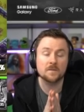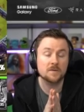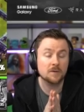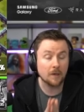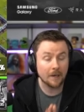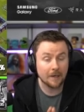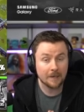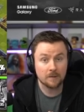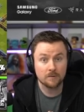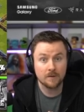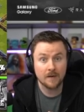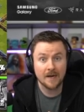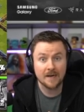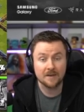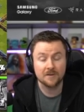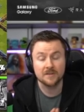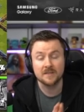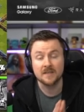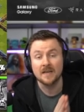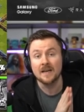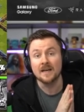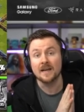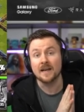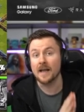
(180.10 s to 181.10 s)
Dragon Riders
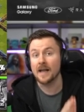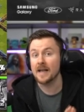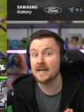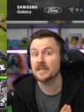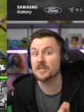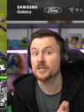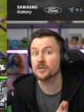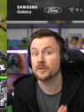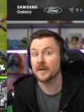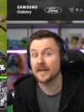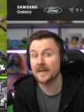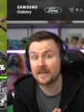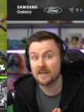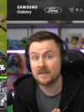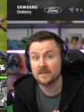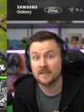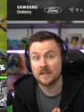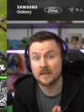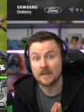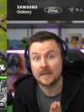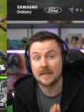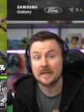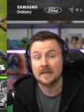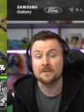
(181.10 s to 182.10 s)
and Dragons
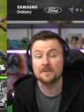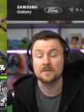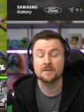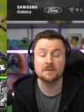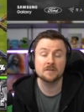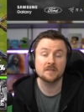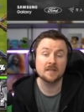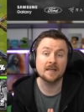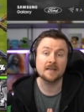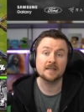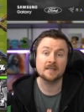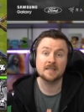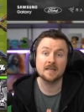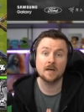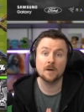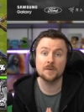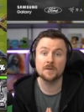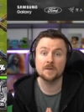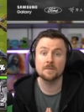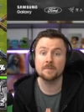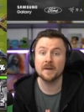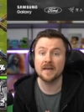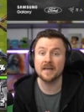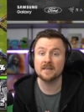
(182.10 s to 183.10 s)
left to take down
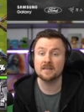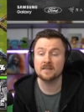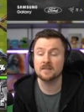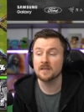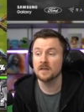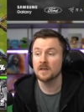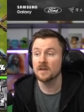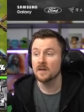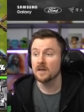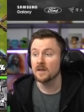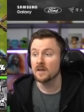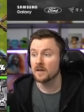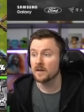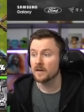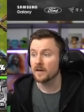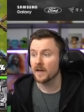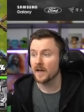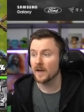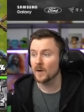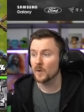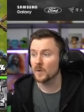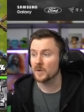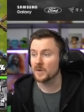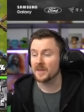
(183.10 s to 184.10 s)
the base.
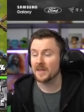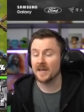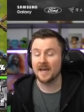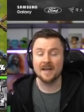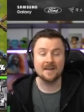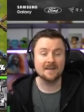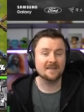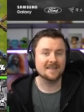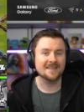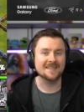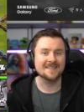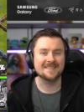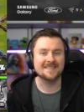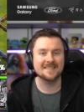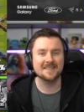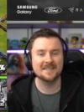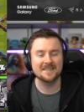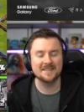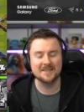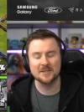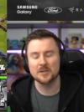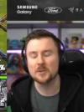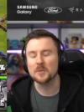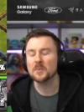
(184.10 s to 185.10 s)
And with that, it's a
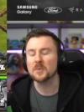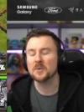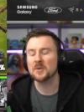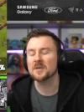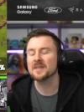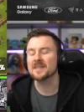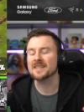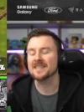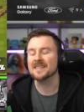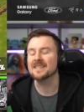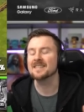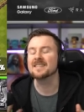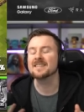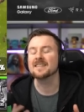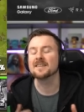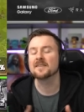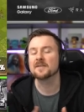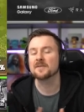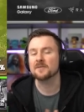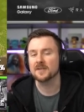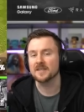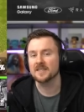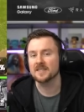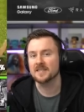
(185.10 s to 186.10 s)
super easy
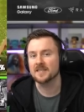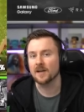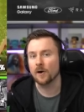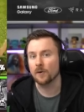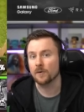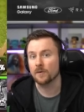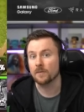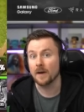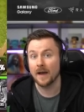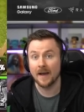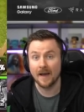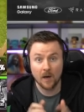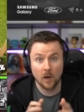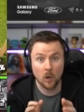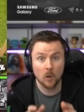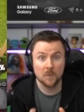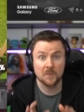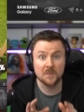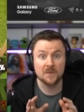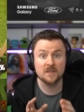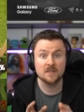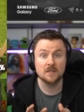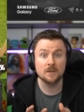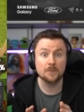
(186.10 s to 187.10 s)
3 star. I hope
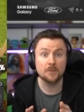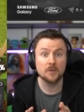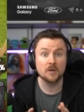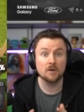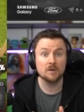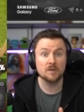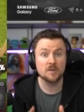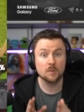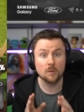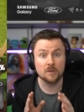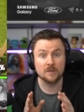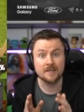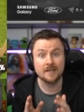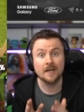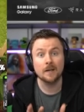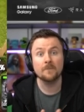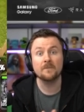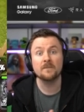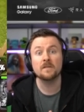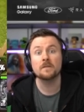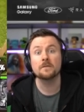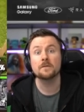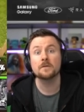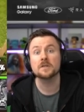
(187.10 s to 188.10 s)
this approach was
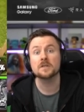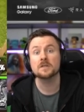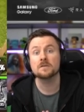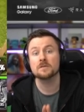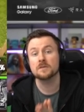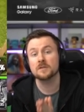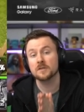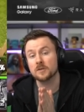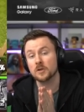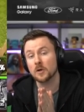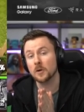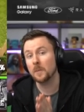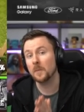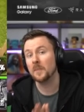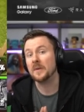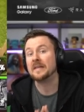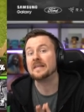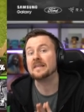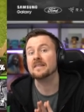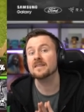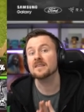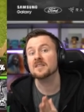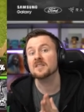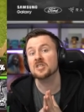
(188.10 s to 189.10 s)
helpful for you to
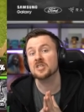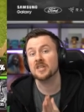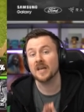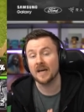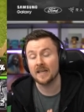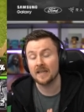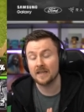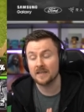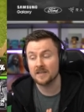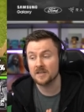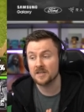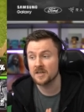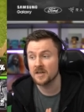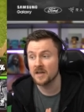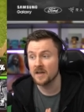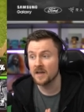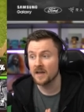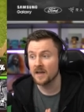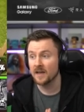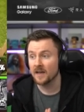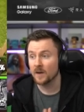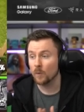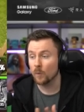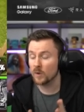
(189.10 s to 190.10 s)
complete the challenge
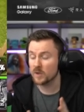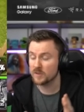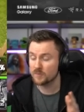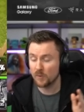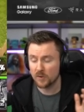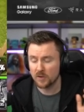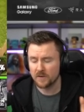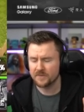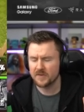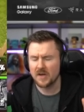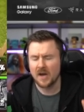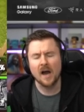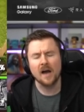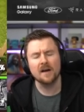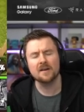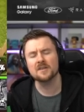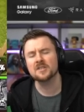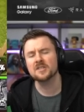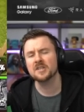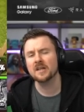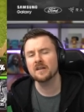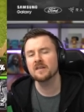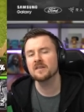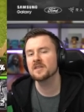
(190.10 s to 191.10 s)
was one of the harder
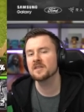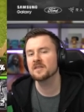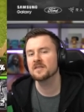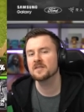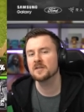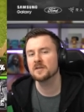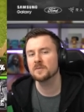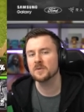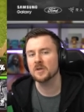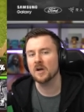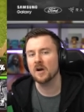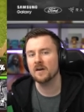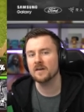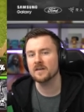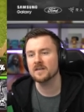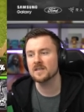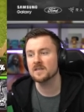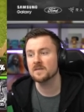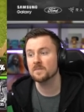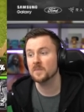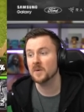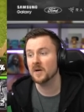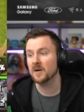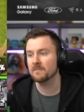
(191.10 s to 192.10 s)
challenges, to be
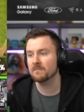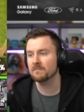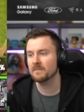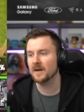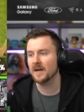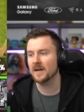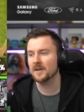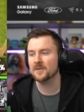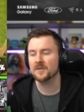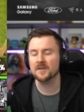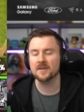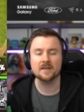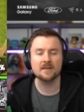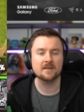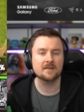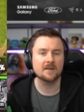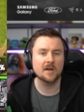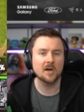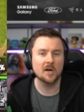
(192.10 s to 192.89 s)
honest, but I think